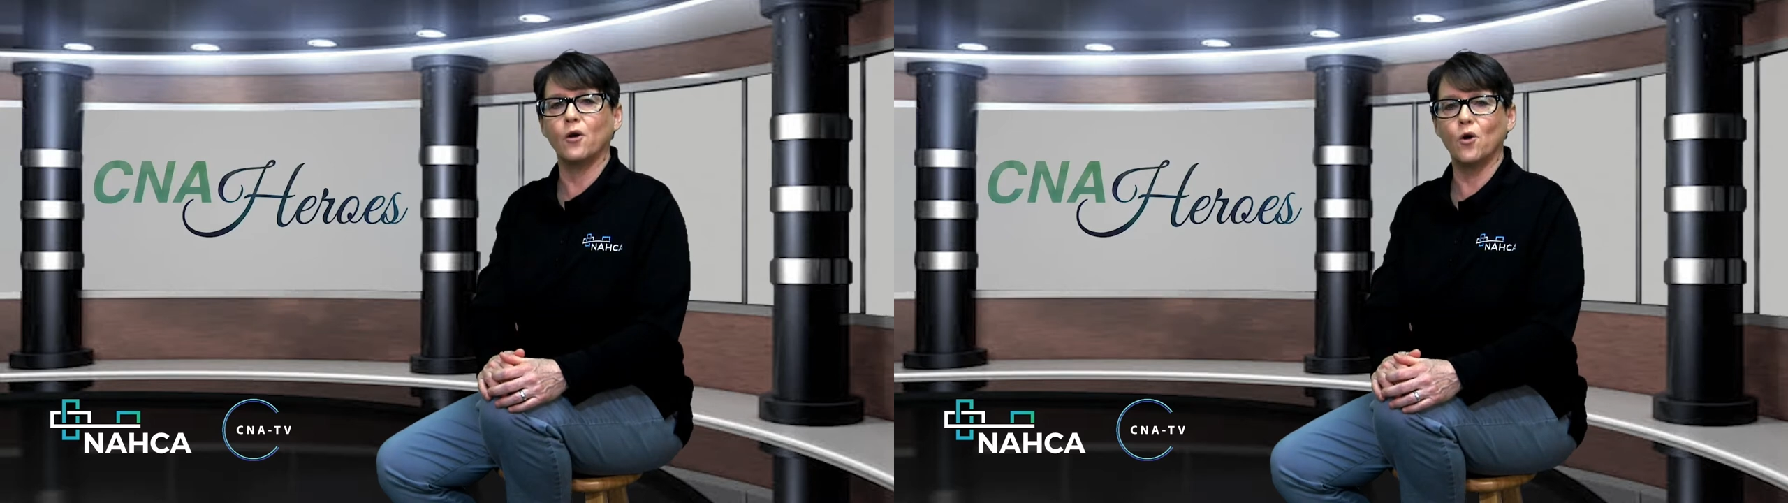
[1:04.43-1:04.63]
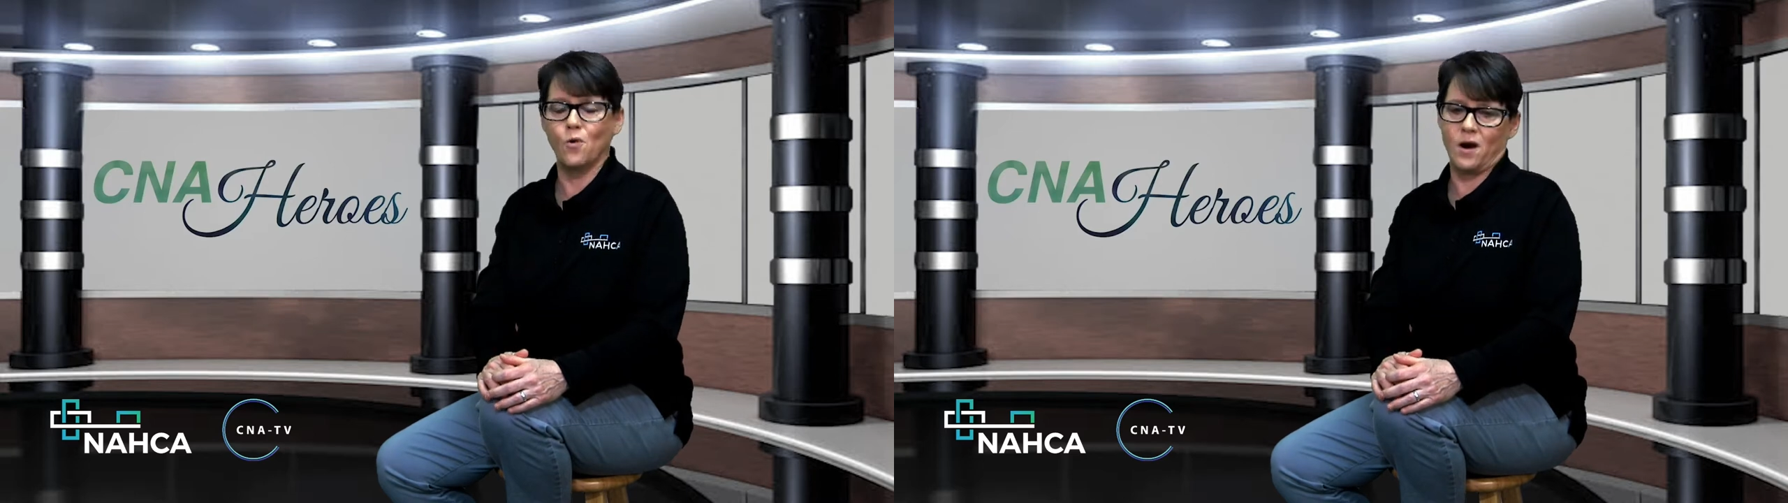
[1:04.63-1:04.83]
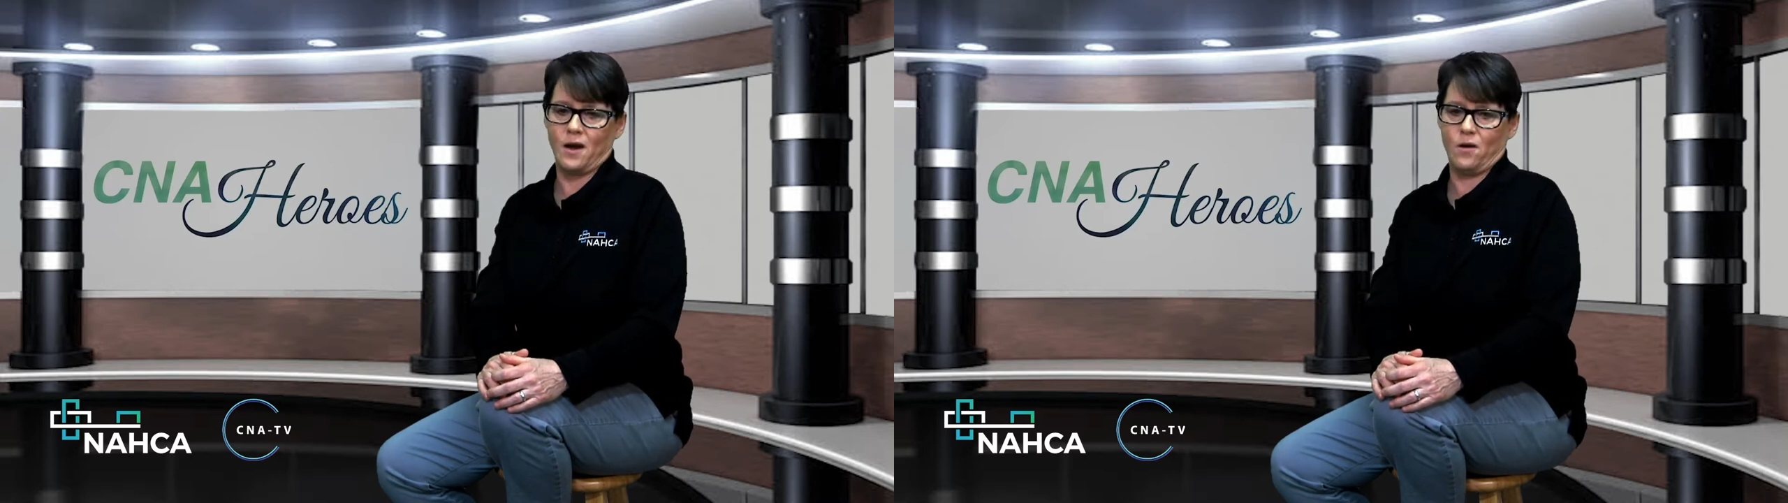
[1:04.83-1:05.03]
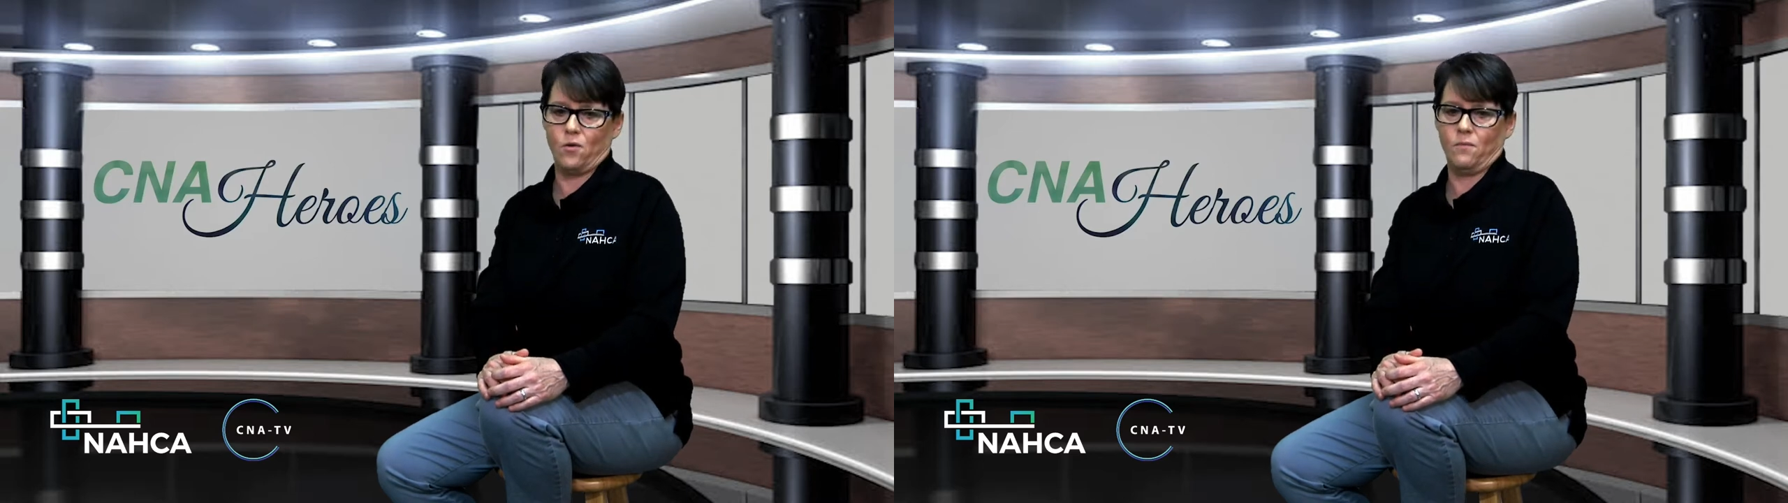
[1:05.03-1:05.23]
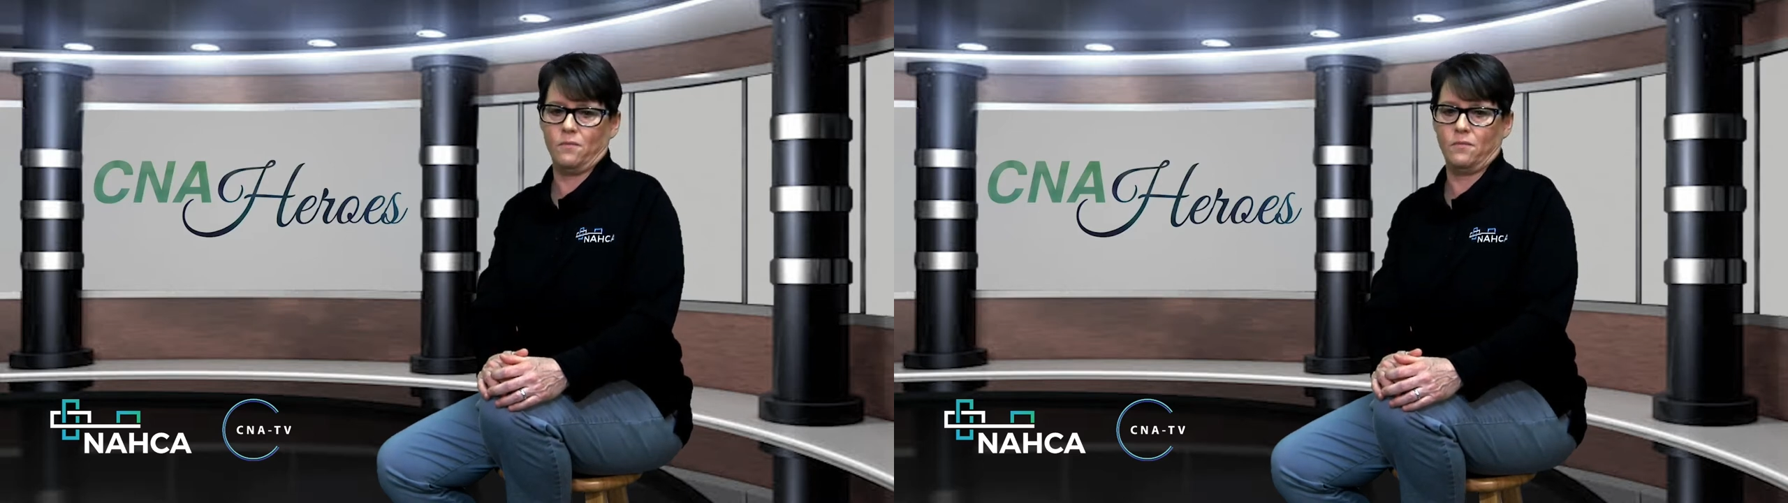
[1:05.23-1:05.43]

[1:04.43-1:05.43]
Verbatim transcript: Ohio.